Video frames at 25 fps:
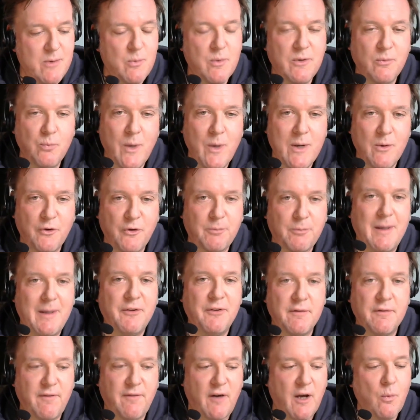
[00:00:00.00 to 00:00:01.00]
We would
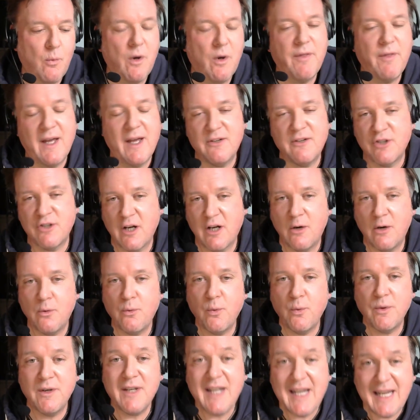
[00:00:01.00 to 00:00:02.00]
specify what that child
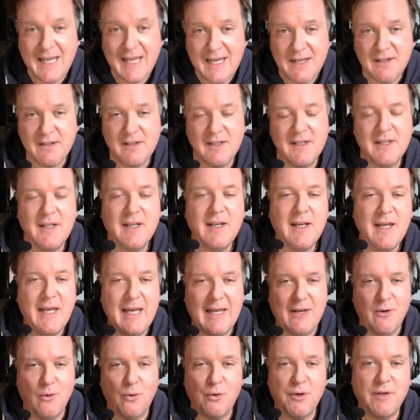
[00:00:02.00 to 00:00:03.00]
would need in
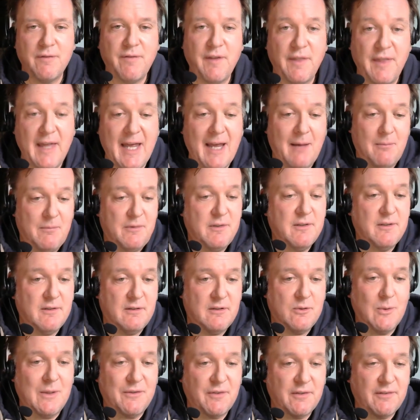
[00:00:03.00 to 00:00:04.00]
order for them
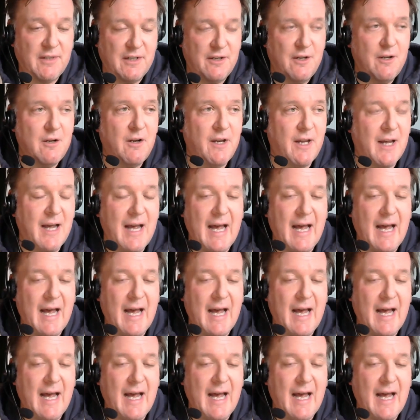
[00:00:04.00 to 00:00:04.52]
to, as I said earlier,